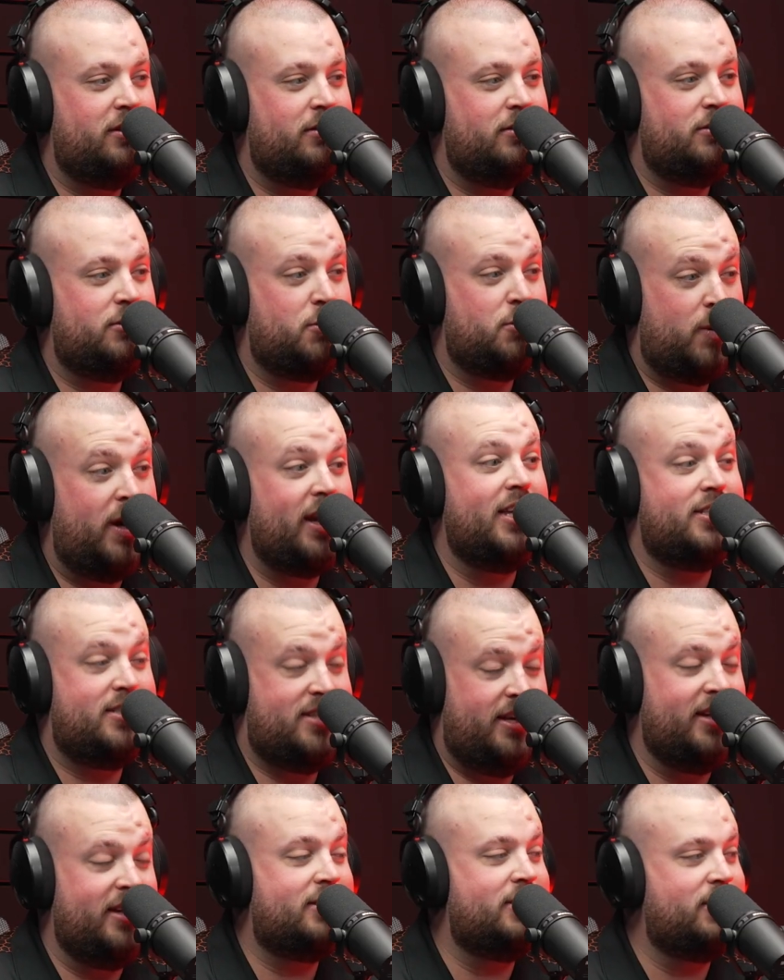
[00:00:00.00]

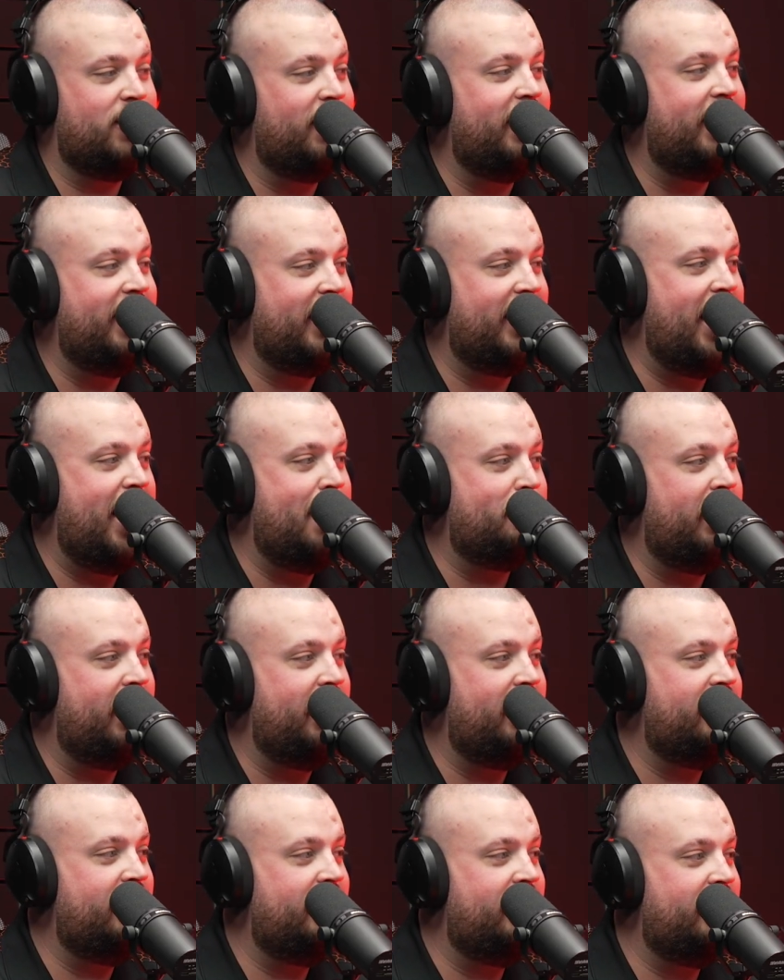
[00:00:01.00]
26, in
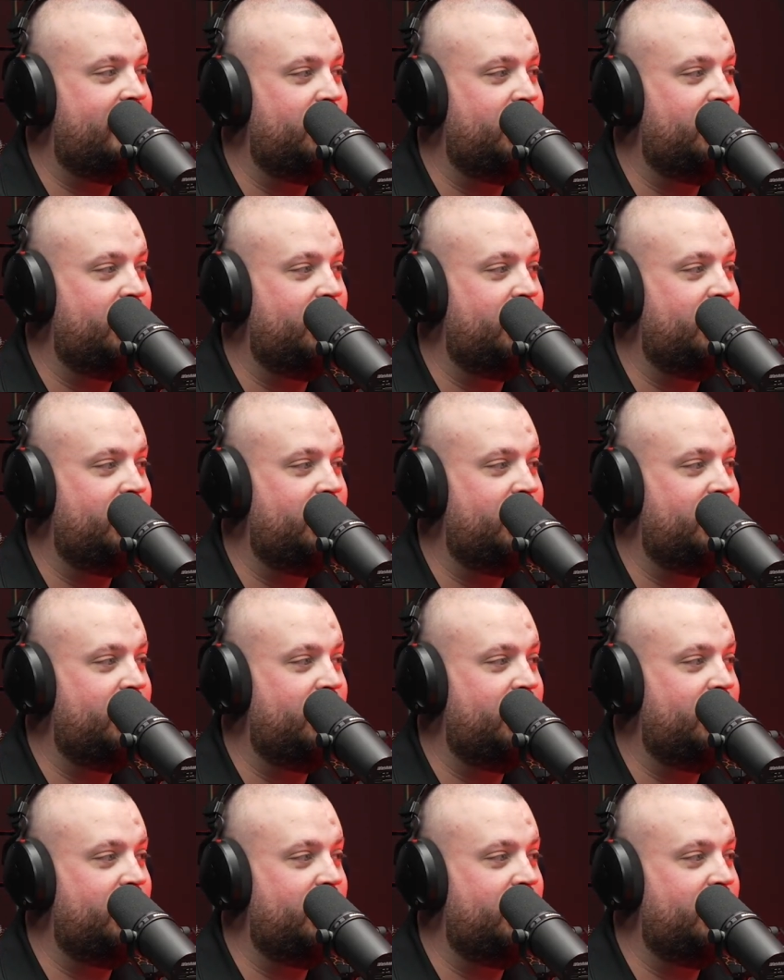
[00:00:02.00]
Canberra,